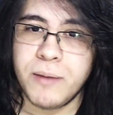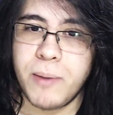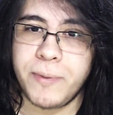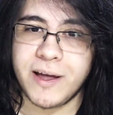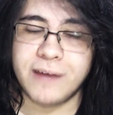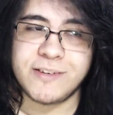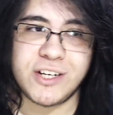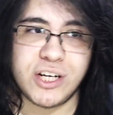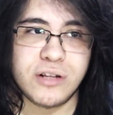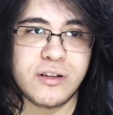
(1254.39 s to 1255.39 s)
but because
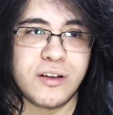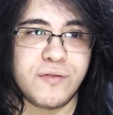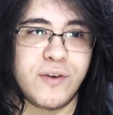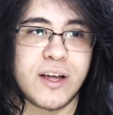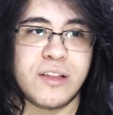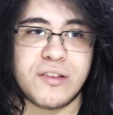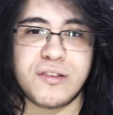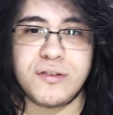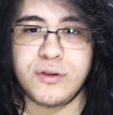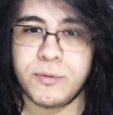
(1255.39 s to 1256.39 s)
Chilton is fucking
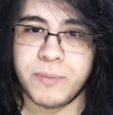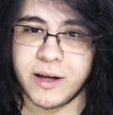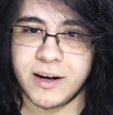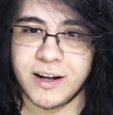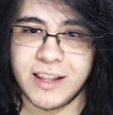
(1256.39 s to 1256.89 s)
stupid.